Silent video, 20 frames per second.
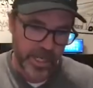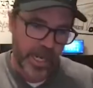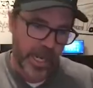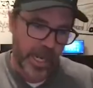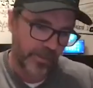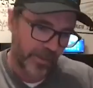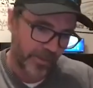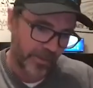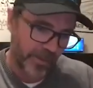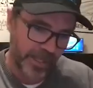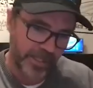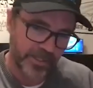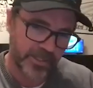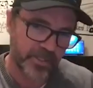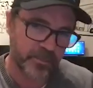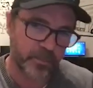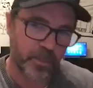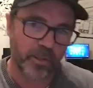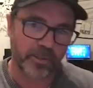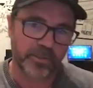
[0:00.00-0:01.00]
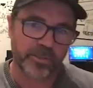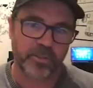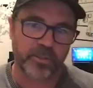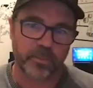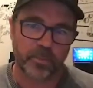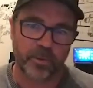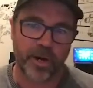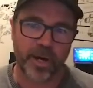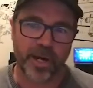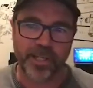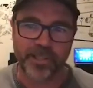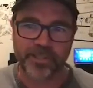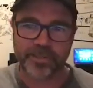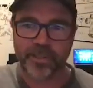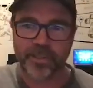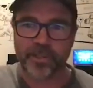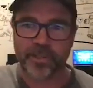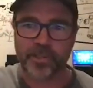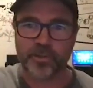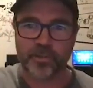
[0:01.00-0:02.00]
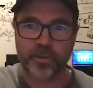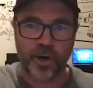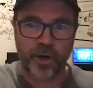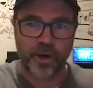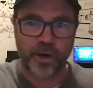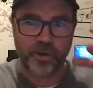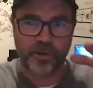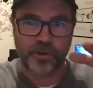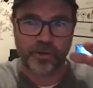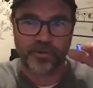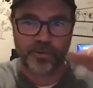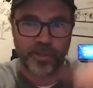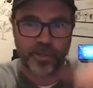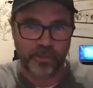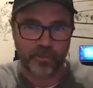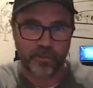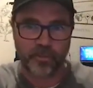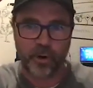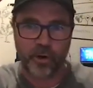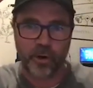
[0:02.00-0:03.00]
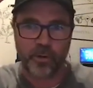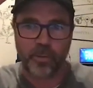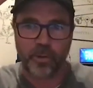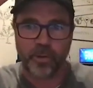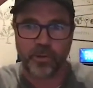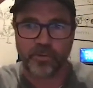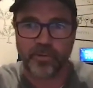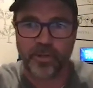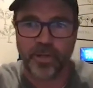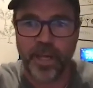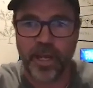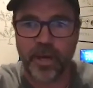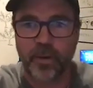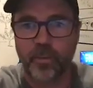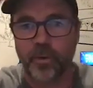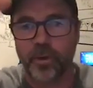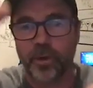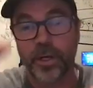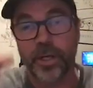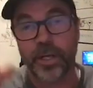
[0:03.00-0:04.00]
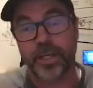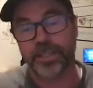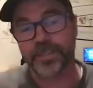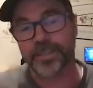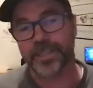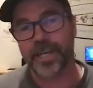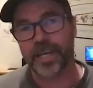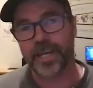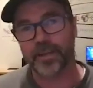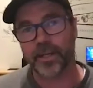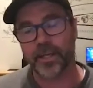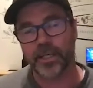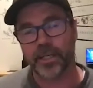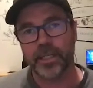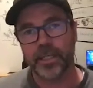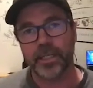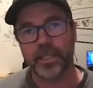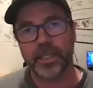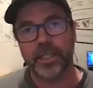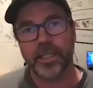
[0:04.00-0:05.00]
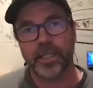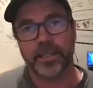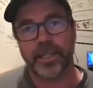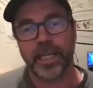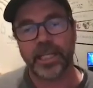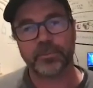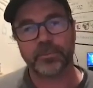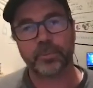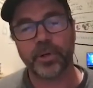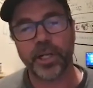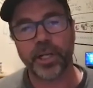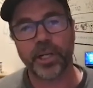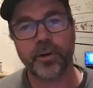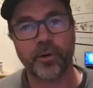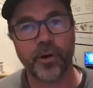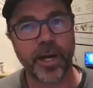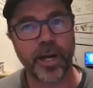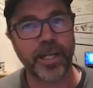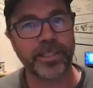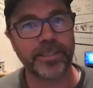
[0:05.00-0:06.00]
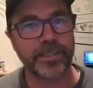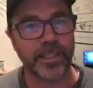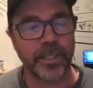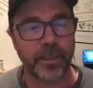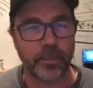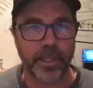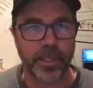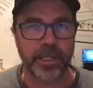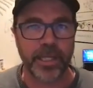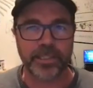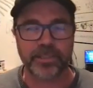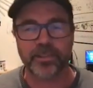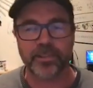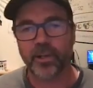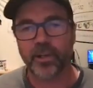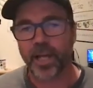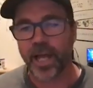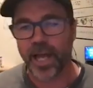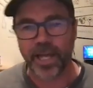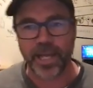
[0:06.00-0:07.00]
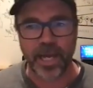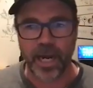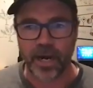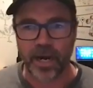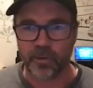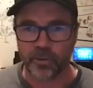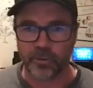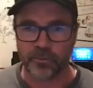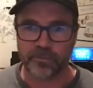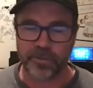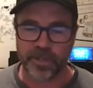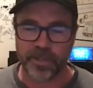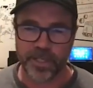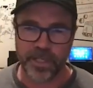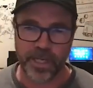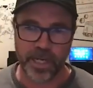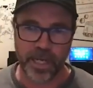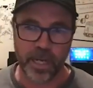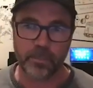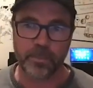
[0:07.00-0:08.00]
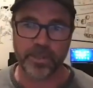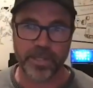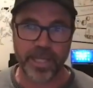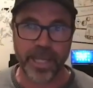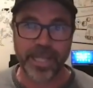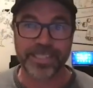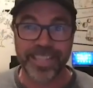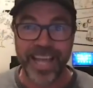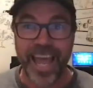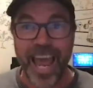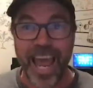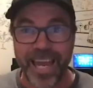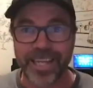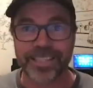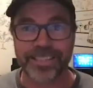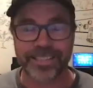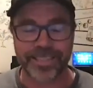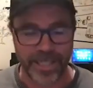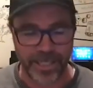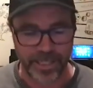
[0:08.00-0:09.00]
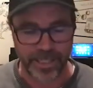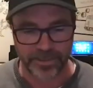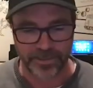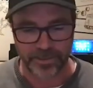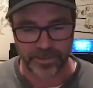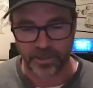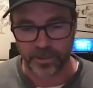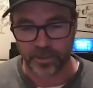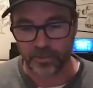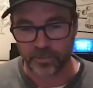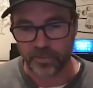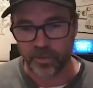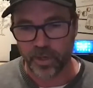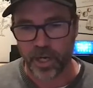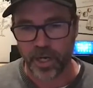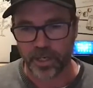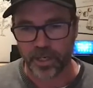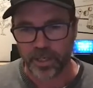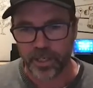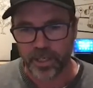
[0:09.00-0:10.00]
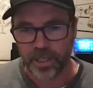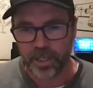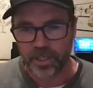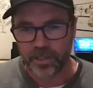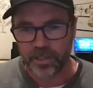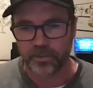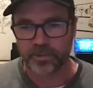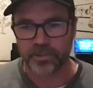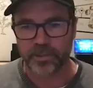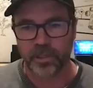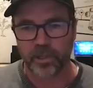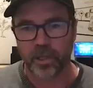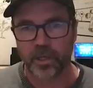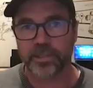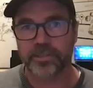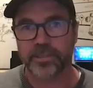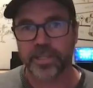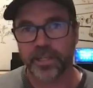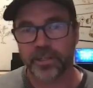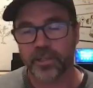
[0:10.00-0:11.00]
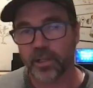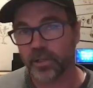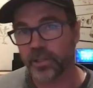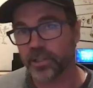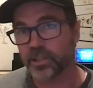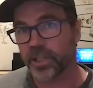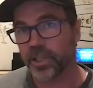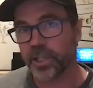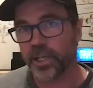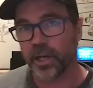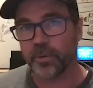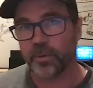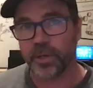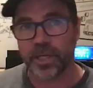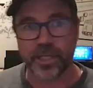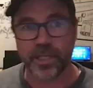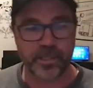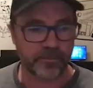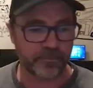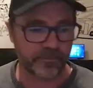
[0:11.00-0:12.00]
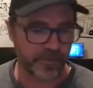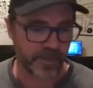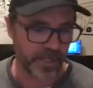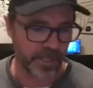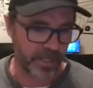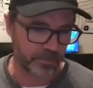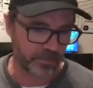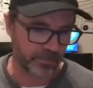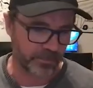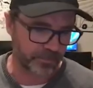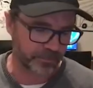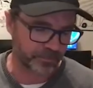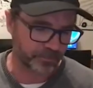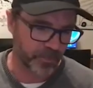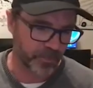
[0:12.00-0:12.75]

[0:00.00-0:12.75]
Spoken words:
and then they spot spray. So the drones and the robots are now working together. That's pretty crazy. I mean, that's not AR or VR, but that's ag tech. So you're right. There is a lot of technology going into farms.